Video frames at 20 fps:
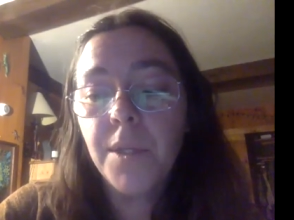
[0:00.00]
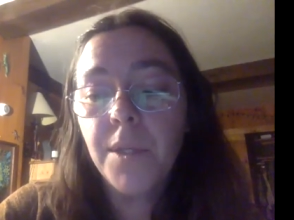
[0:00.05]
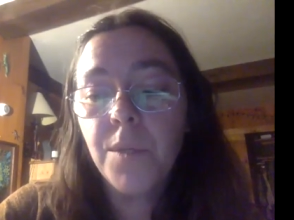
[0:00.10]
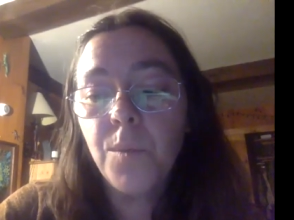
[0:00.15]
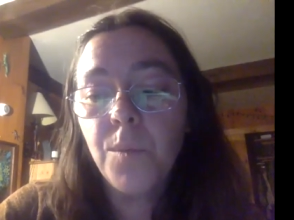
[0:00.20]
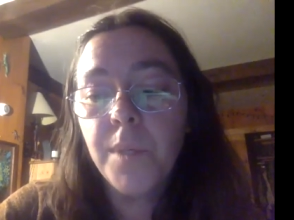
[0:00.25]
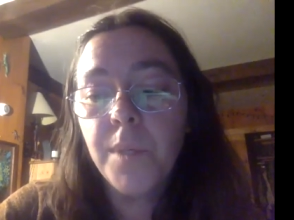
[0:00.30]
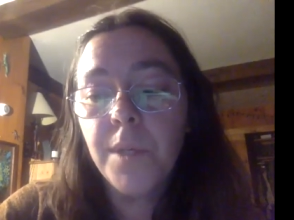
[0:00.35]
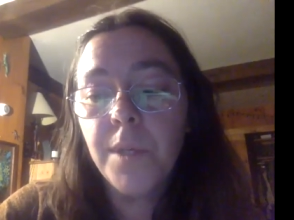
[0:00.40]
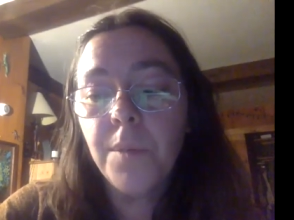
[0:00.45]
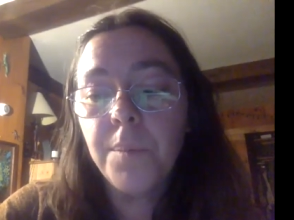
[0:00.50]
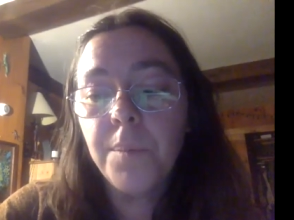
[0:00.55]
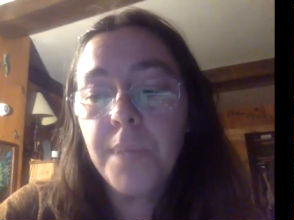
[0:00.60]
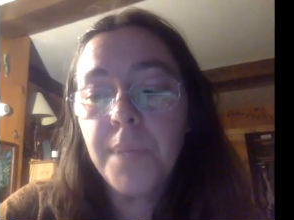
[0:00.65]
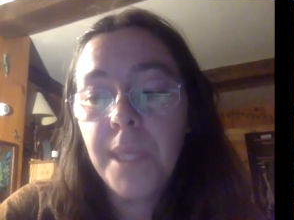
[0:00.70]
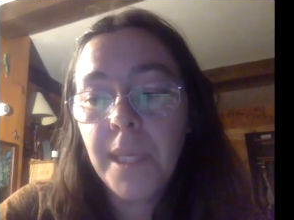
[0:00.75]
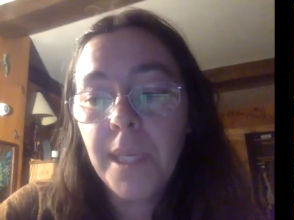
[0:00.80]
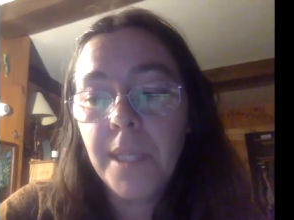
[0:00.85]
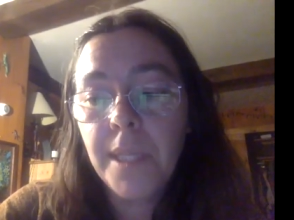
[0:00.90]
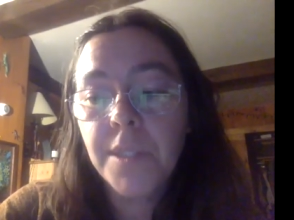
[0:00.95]
you will
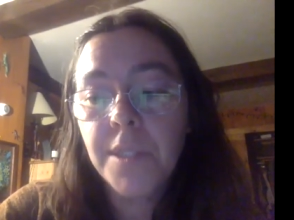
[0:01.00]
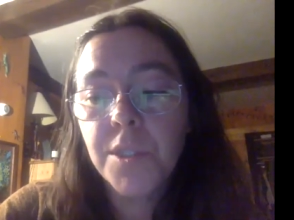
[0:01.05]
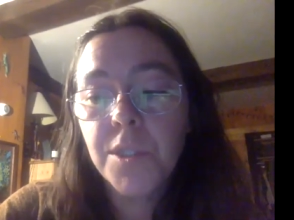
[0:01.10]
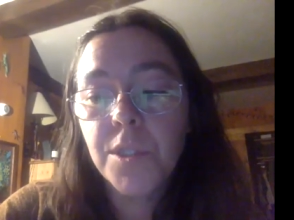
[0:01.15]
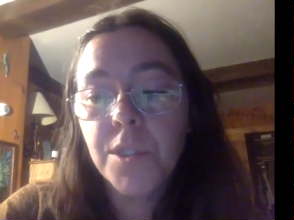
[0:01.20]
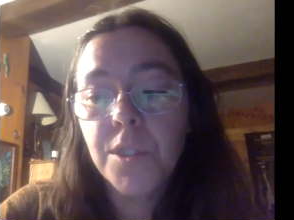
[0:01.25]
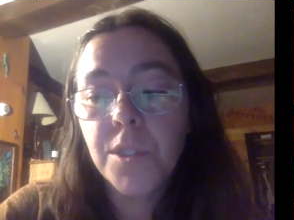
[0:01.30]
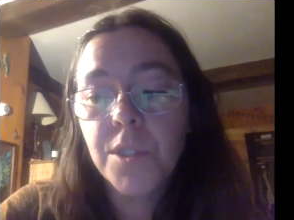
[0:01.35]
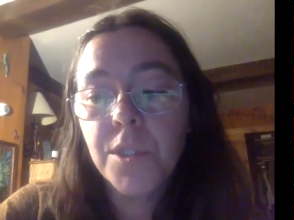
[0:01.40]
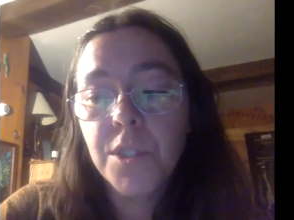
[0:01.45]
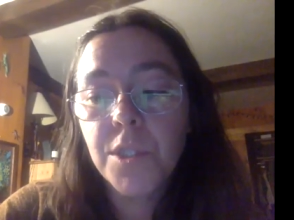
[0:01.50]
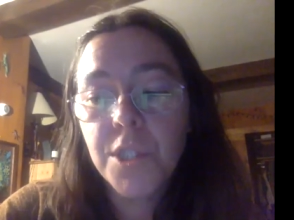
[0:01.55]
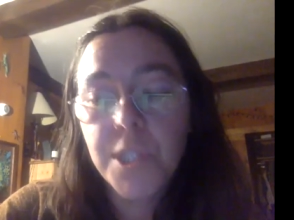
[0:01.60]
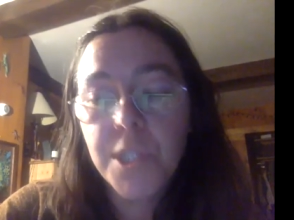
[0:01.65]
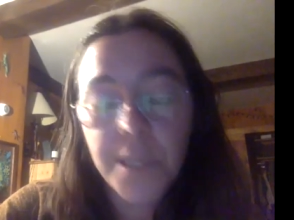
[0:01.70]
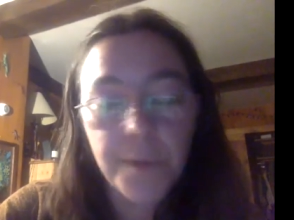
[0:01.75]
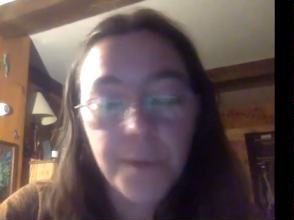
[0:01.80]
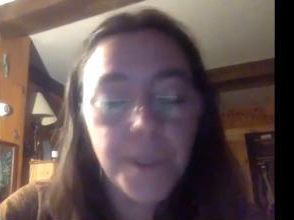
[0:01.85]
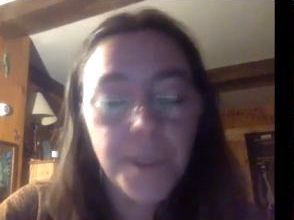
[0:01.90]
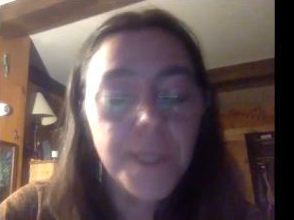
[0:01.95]
be
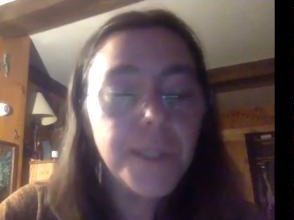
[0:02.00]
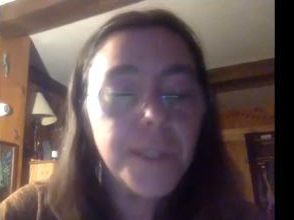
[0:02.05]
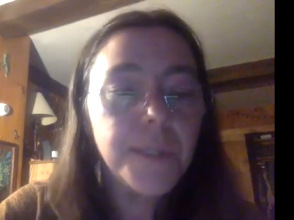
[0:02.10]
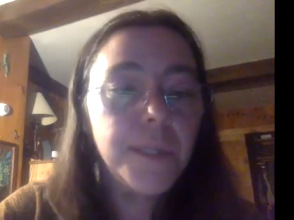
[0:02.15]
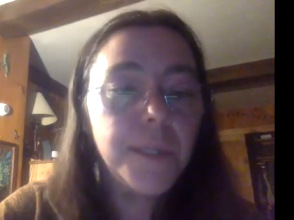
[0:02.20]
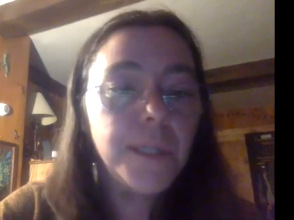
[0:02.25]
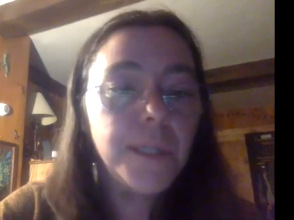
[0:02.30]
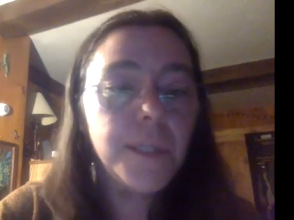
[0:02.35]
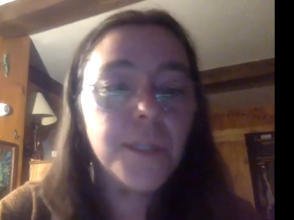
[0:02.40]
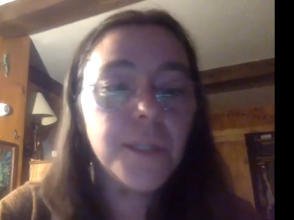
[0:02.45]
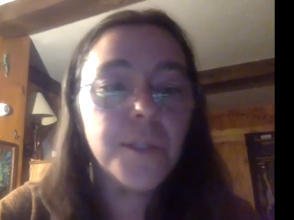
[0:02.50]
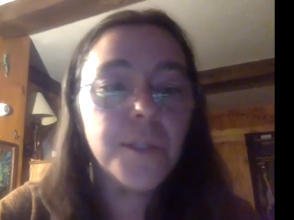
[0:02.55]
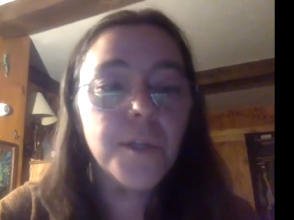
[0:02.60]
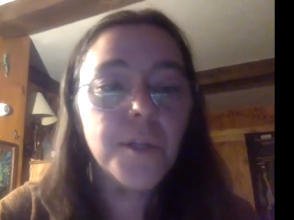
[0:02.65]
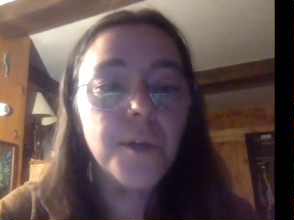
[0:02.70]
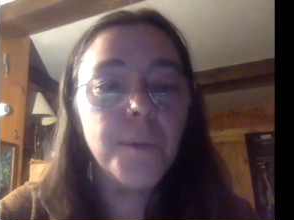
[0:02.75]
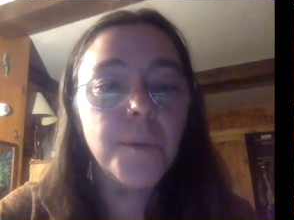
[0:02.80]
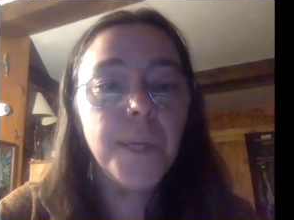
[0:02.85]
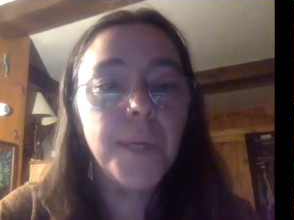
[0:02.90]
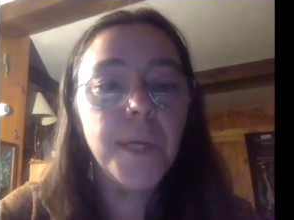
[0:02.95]
seriously
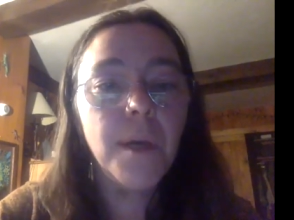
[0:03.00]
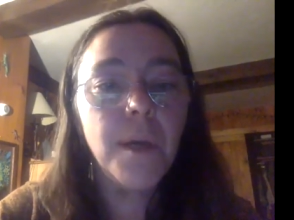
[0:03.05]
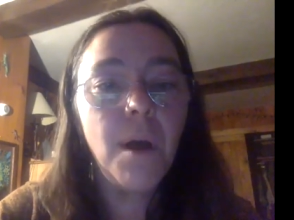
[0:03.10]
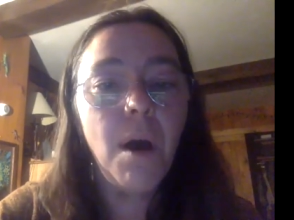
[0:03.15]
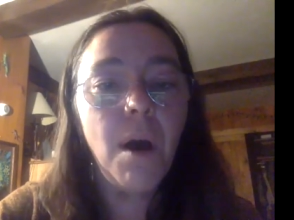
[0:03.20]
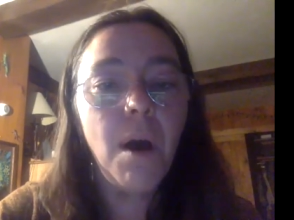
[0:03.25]
disturbing